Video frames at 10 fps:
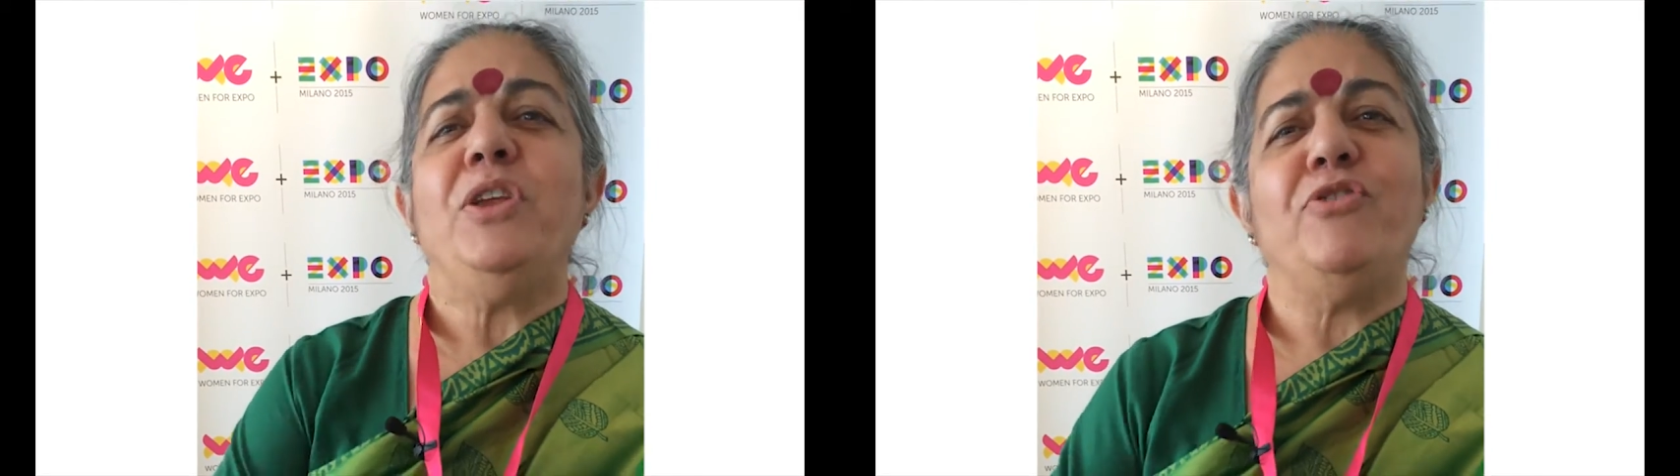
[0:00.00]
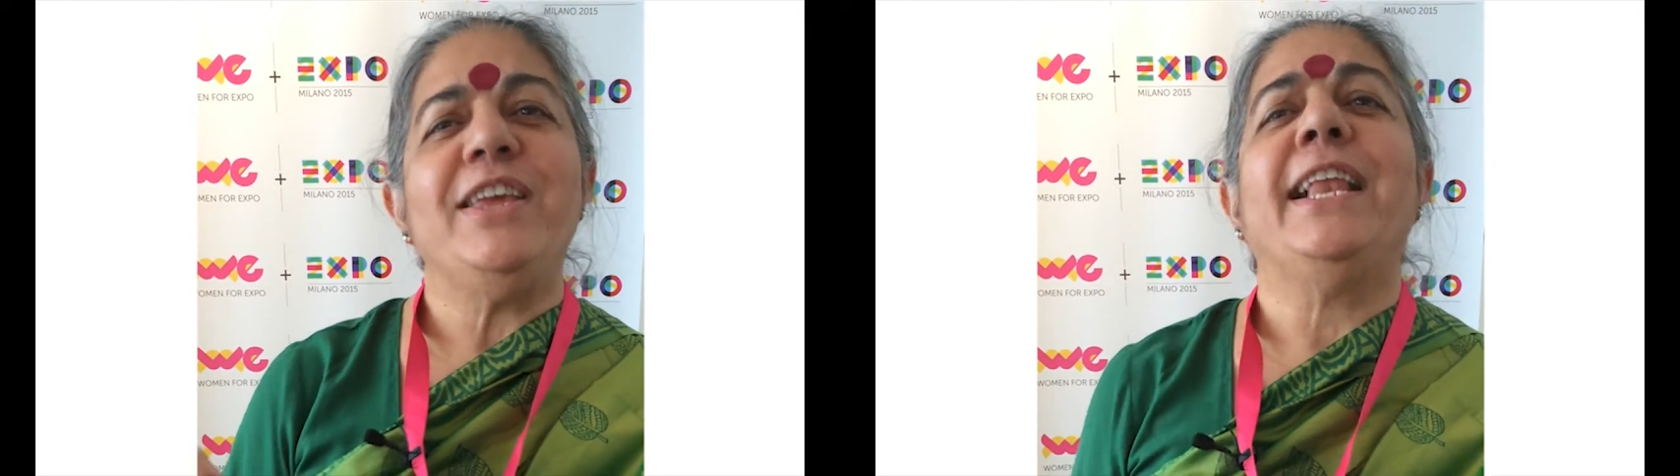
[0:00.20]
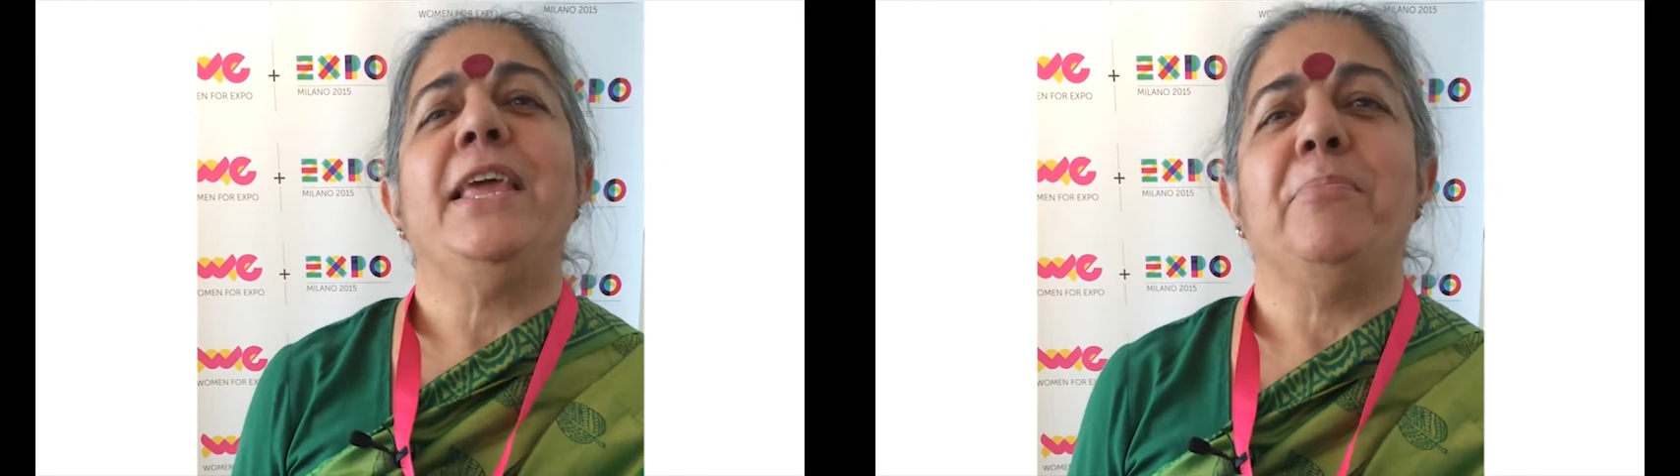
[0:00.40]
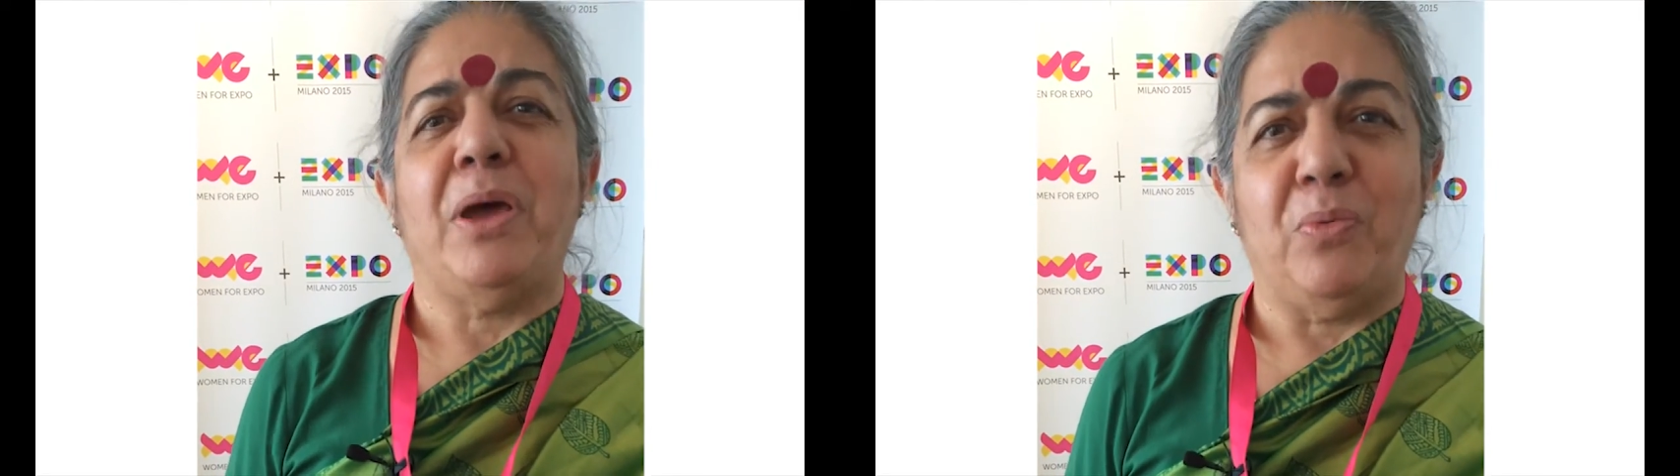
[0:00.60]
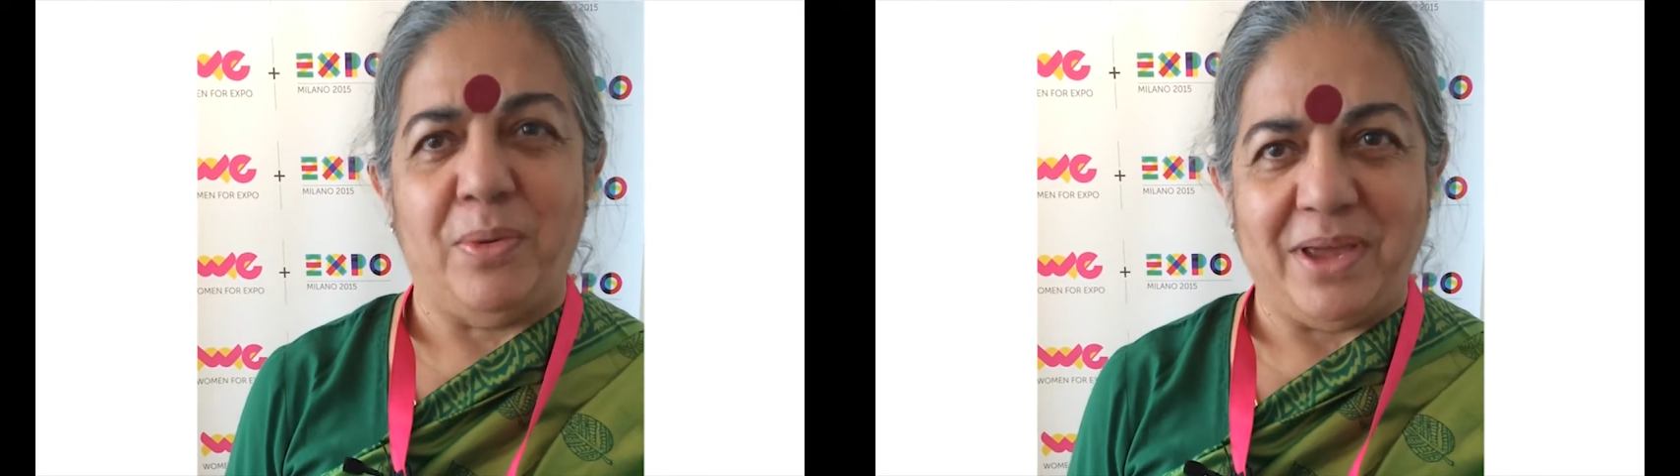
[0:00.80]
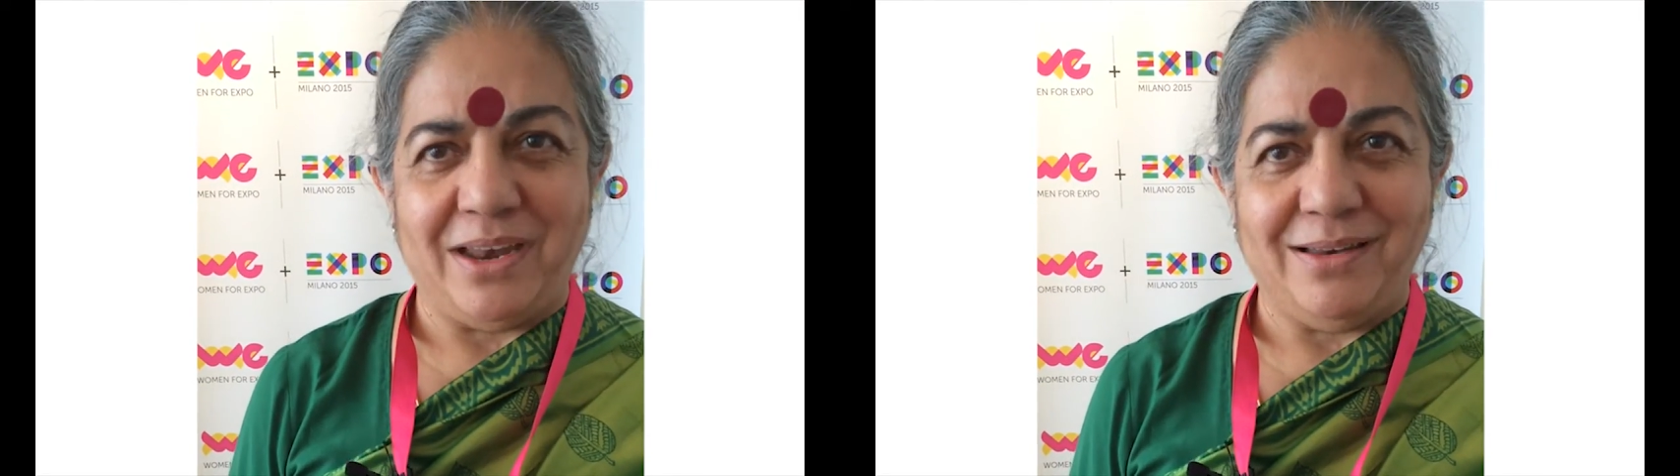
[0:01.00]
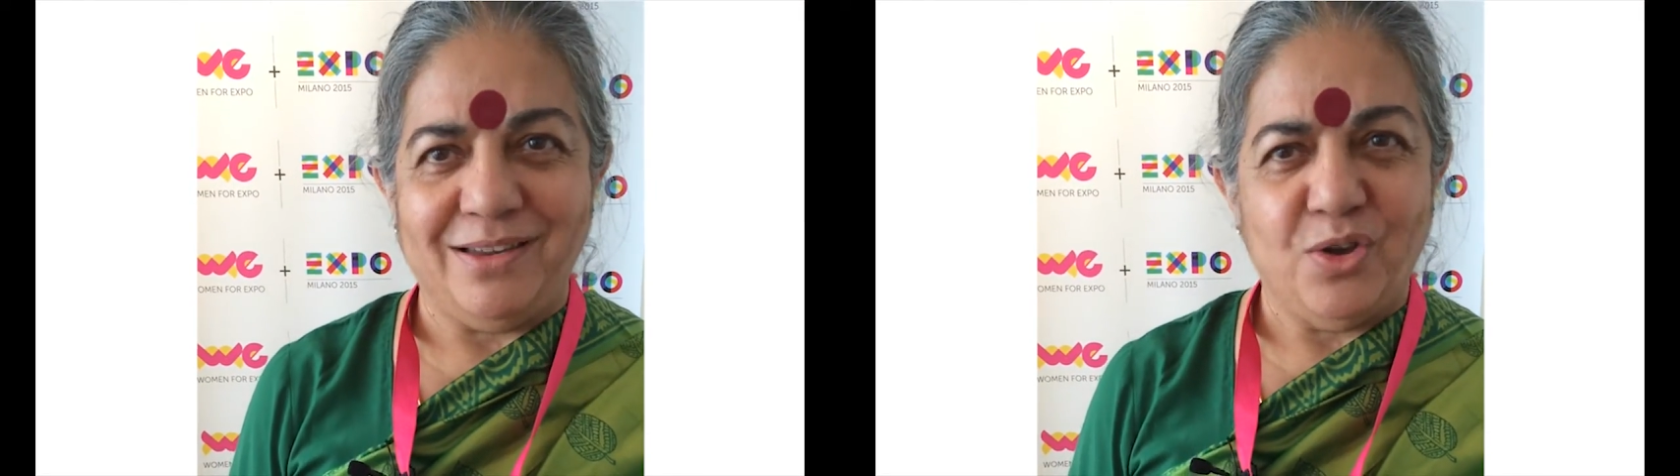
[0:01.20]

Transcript: be reclaimed by women